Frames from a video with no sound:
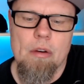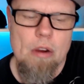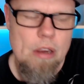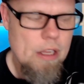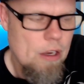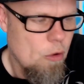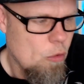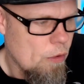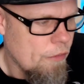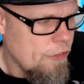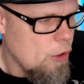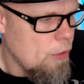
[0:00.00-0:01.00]

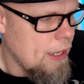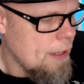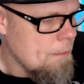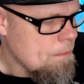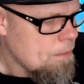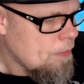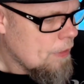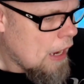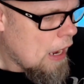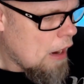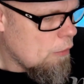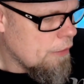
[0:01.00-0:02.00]
Review
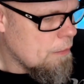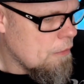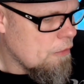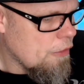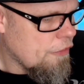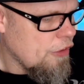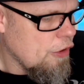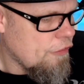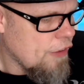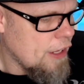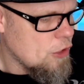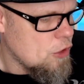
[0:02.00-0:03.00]

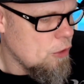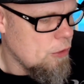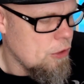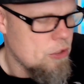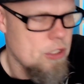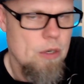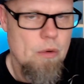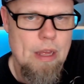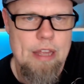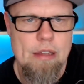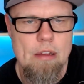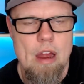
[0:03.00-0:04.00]
Face, who used to do
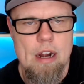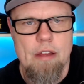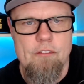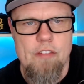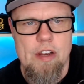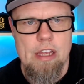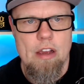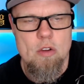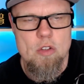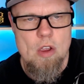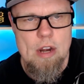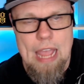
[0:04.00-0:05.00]
a lot of
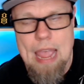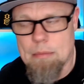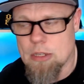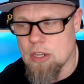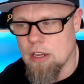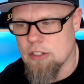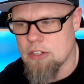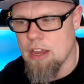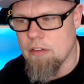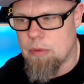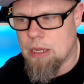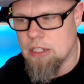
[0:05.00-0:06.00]
videos on Amazon
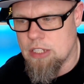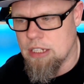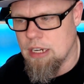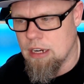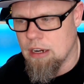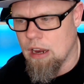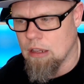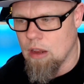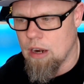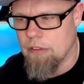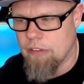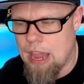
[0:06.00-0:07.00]
stuff because he did a
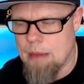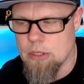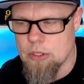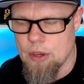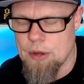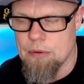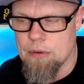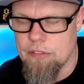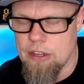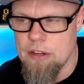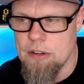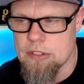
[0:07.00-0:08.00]
lot of Amazon
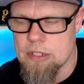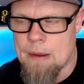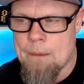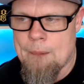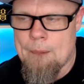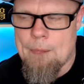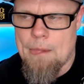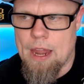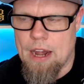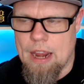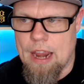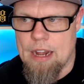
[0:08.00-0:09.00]
reviews,
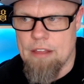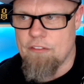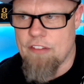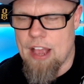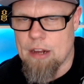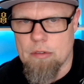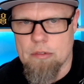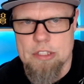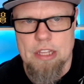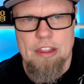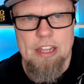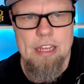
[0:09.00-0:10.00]
and in fact
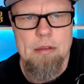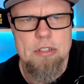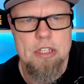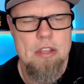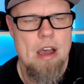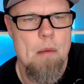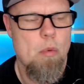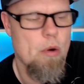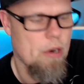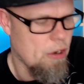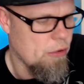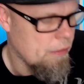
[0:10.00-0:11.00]
I think he was a top
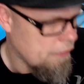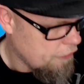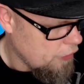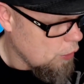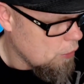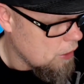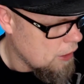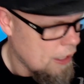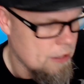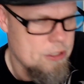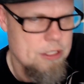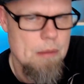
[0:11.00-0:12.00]
100 reviewer
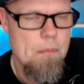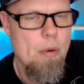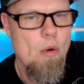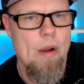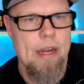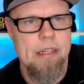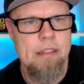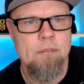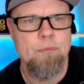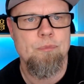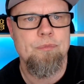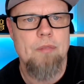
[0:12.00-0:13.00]
at some point,
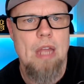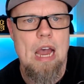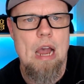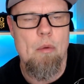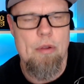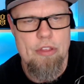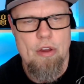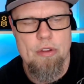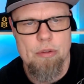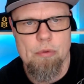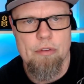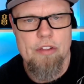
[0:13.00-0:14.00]
with all
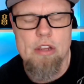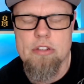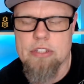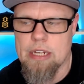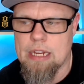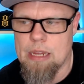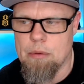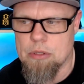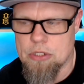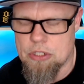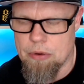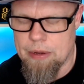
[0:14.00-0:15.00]
the reviews that he
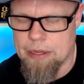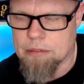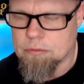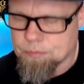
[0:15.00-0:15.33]
was doing.